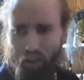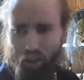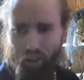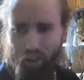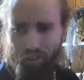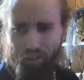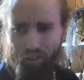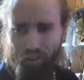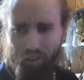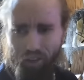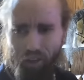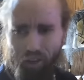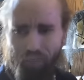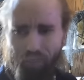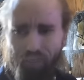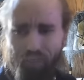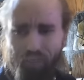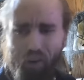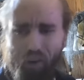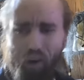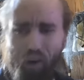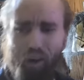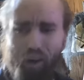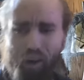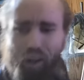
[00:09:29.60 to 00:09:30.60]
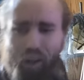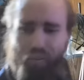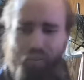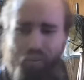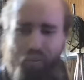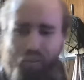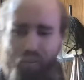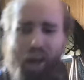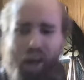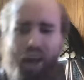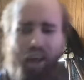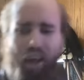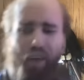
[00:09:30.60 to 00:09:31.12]
This isn't fucking
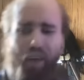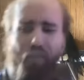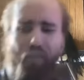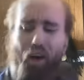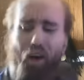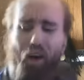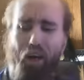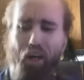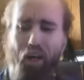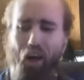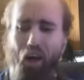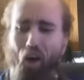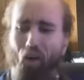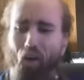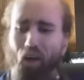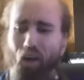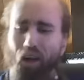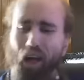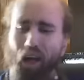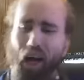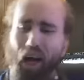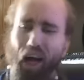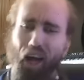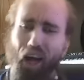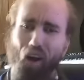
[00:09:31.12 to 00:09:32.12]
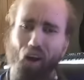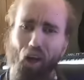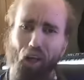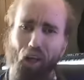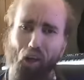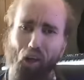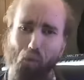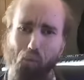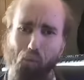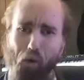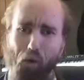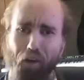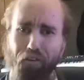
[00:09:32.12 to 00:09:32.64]
Reddit where y'all can hide like
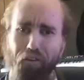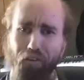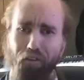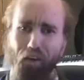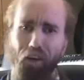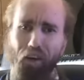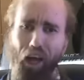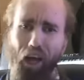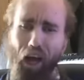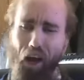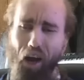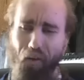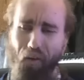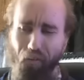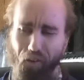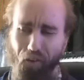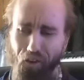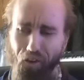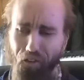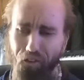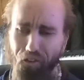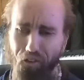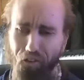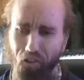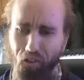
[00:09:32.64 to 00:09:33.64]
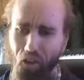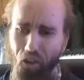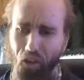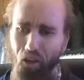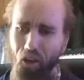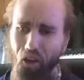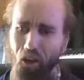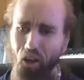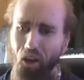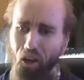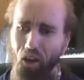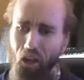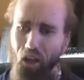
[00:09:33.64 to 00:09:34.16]
a bunch of cowards.
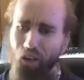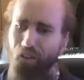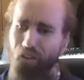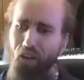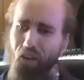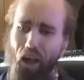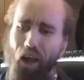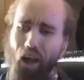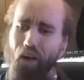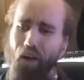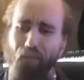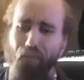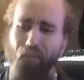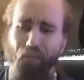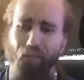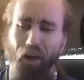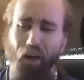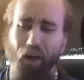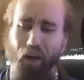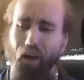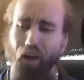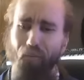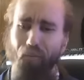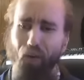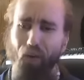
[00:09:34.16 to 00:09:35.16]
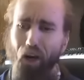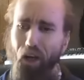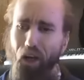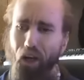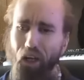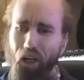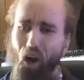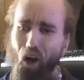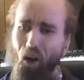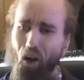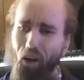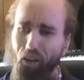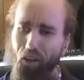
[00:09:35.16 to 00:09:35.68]
This ain't Reddit where
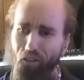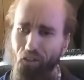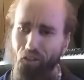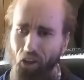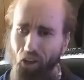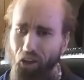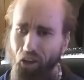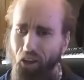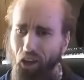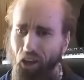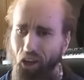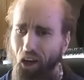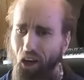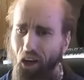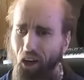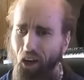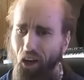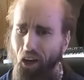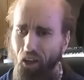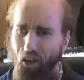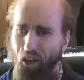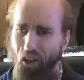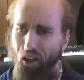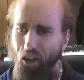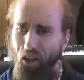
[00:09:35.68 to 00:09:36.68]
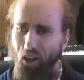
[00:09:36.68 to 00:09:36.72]
y'all can sit there and